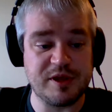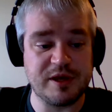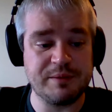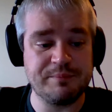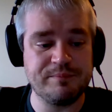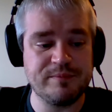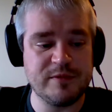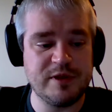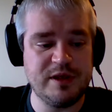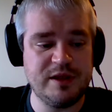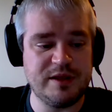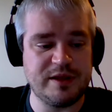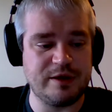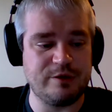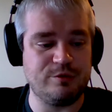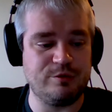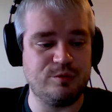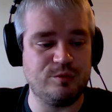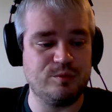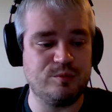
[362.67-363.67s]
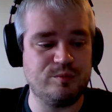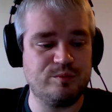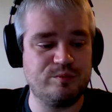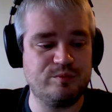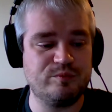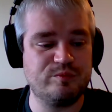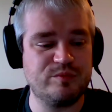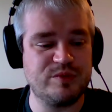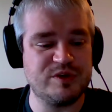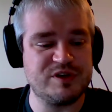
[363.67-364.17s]
of thing, that
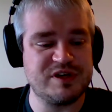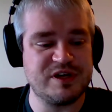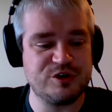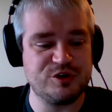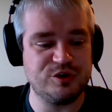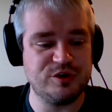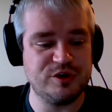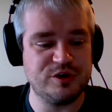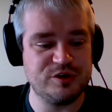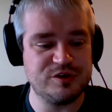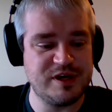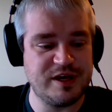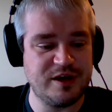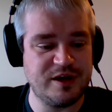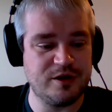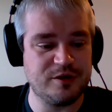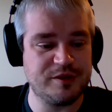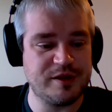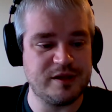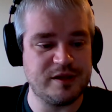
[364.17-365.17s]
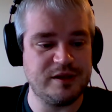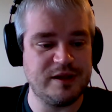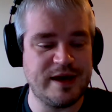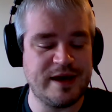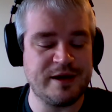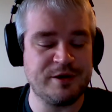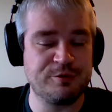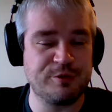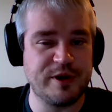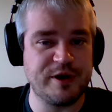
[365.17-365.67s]
potentially could take out that
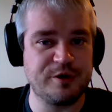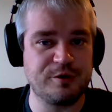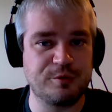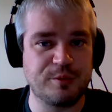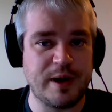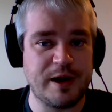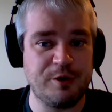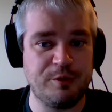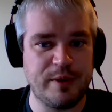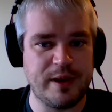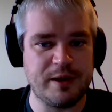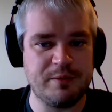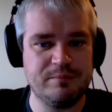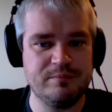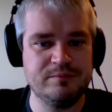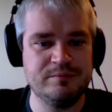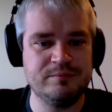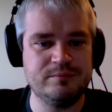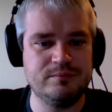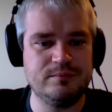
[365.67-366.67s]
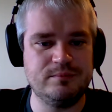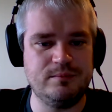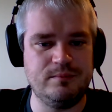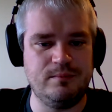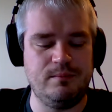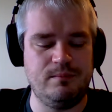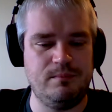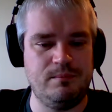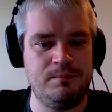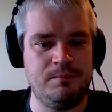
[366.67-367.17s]
Land Raider right away.
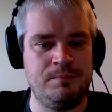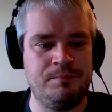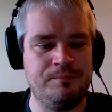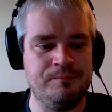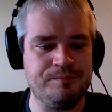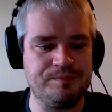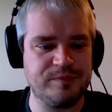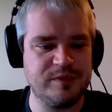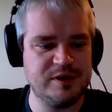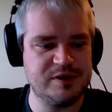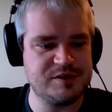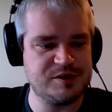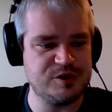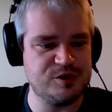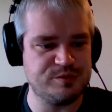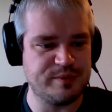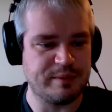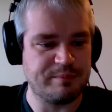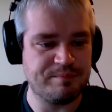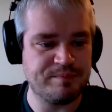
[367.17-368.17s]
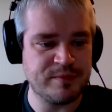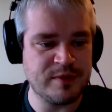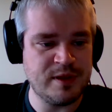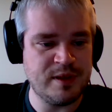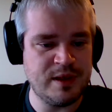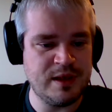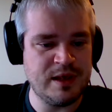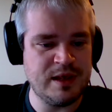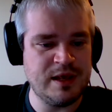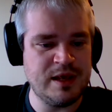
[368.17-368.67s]
Excuse me.
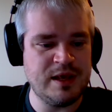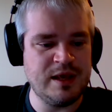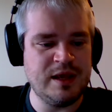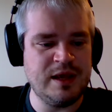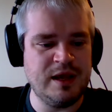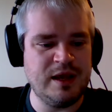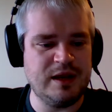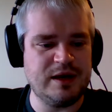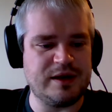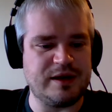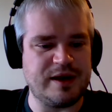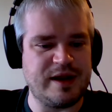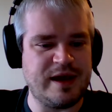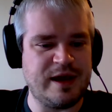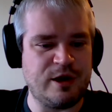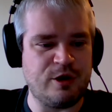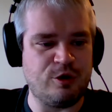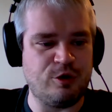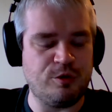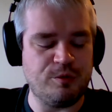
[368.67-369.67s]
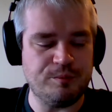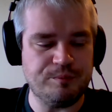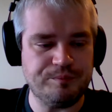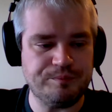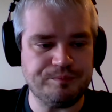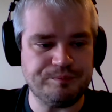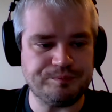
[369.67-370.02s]
Now,